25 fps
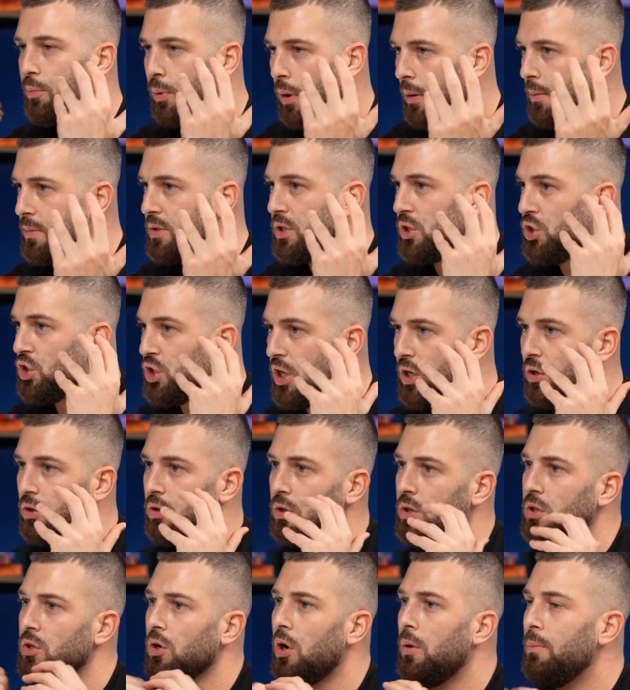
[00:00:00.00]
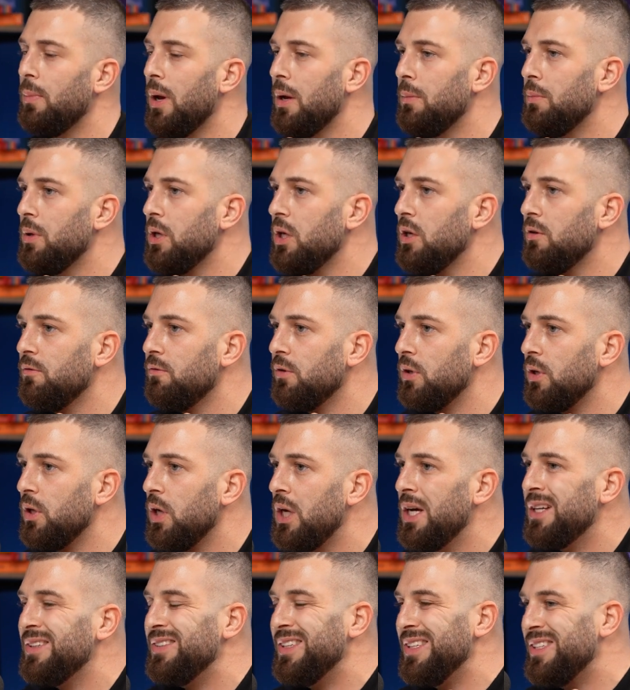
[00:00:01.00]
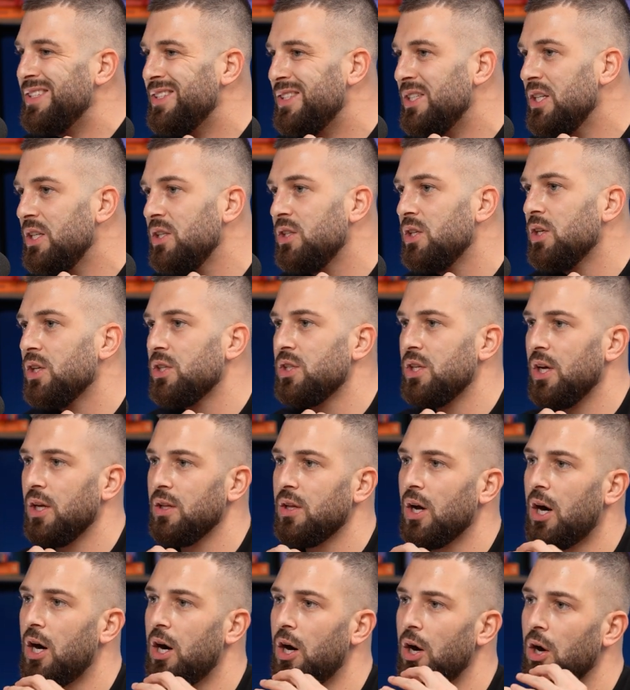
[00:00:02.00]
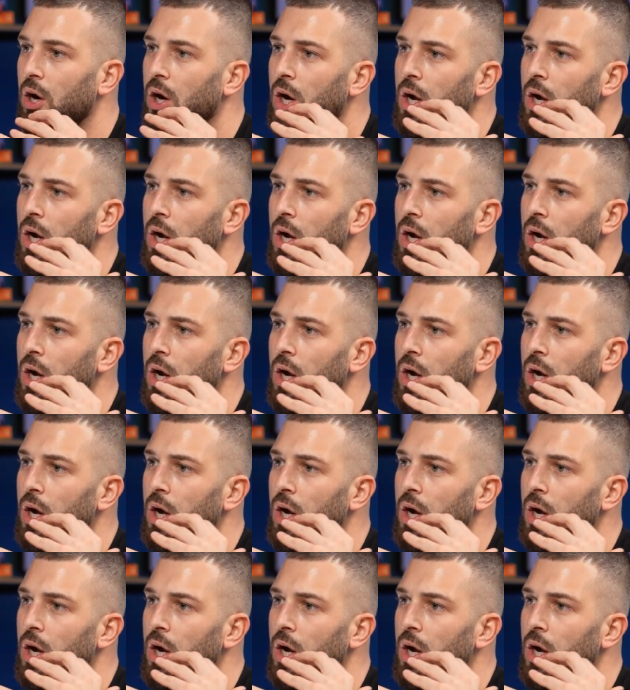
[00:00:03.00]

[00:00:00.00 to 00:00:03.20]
problems in general, or maybe even diseases that are